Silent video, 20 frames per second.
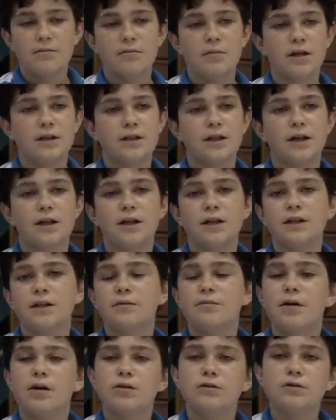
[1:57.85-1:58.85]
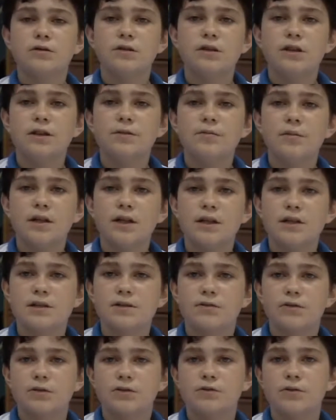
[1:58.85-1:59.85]
but I had about three
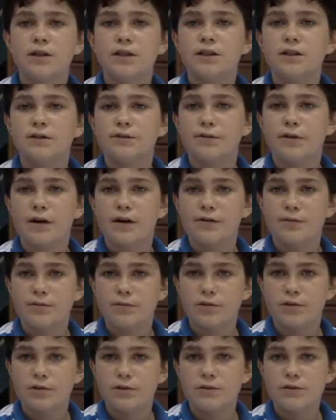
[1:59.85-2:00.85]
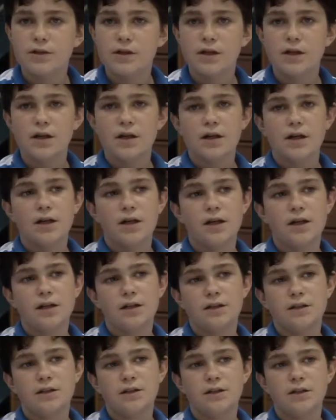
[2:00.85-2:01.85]
minutes for 25 moves
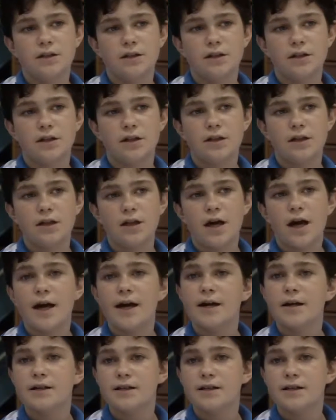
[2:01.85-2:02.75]
and uh, I